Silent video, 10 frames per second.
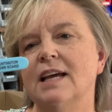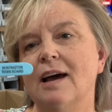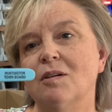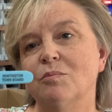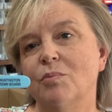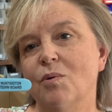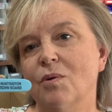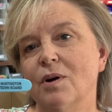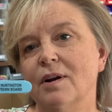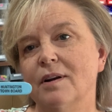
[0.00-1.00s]
Town
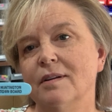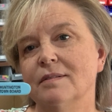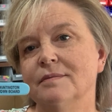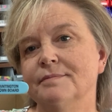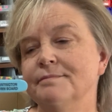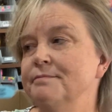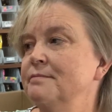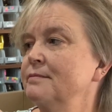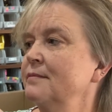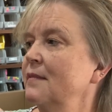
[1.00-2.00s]
Board.
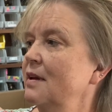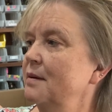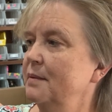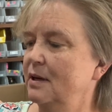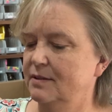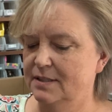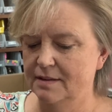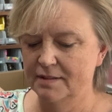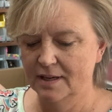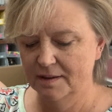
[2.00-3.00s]
I might
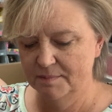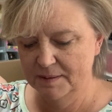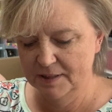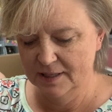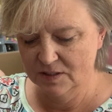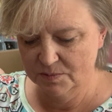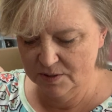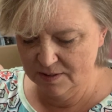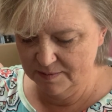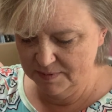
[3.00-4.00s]
save that. Maybe that's
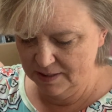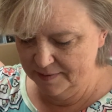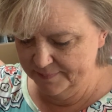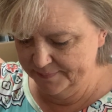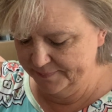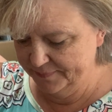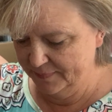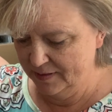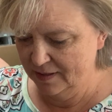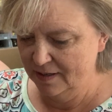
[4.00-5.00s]
worth something. Mm -mm.